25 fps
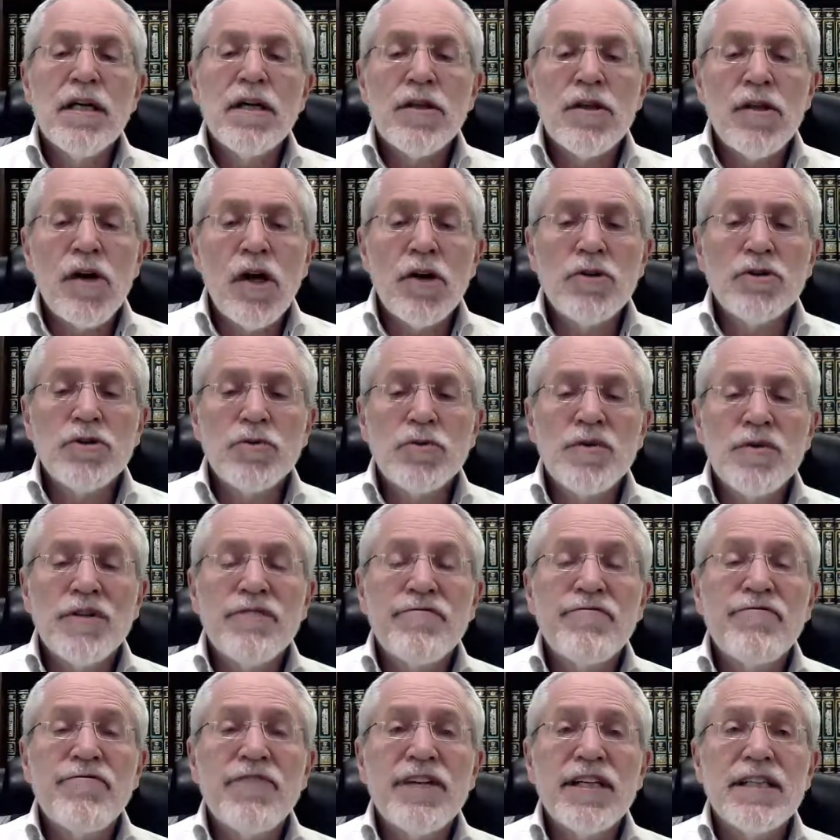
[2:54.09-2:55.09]
those with
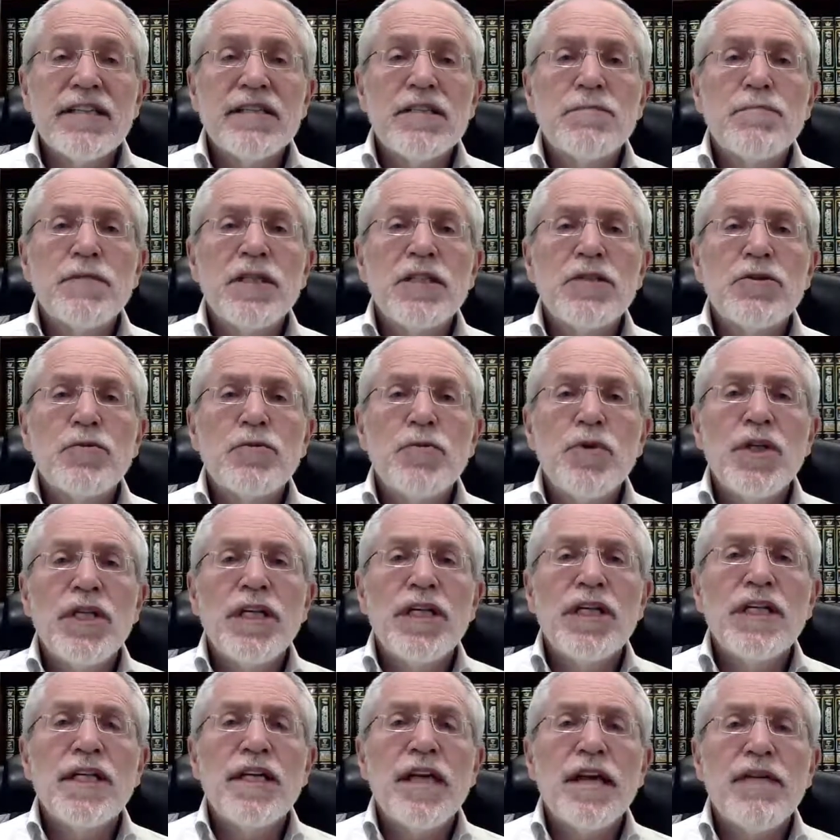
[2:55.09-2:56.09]
fins
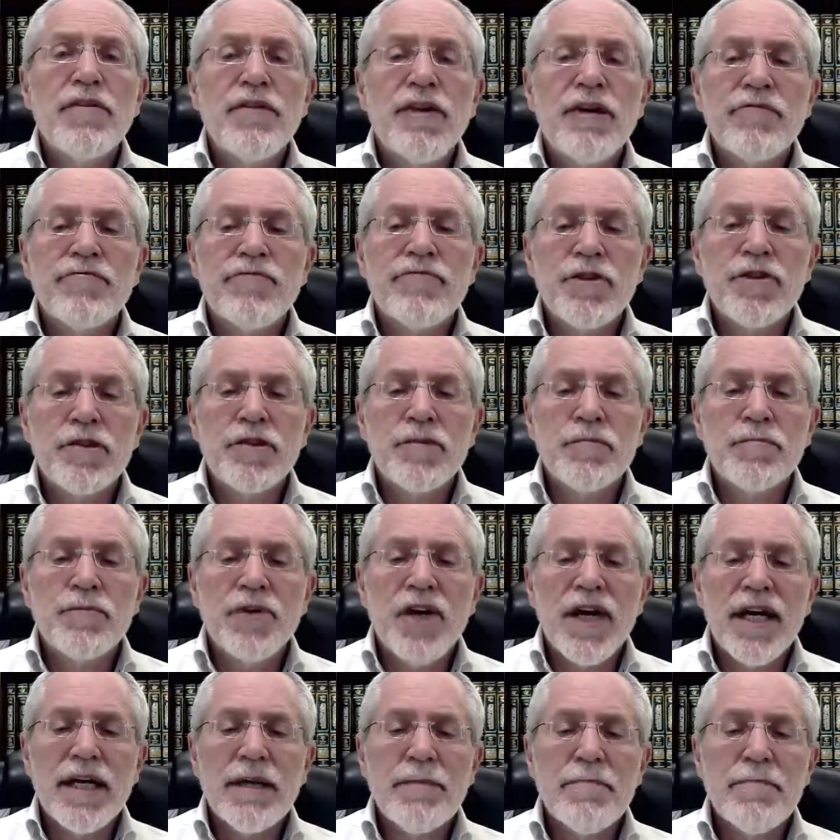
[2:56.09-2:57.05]
between their vertebrae.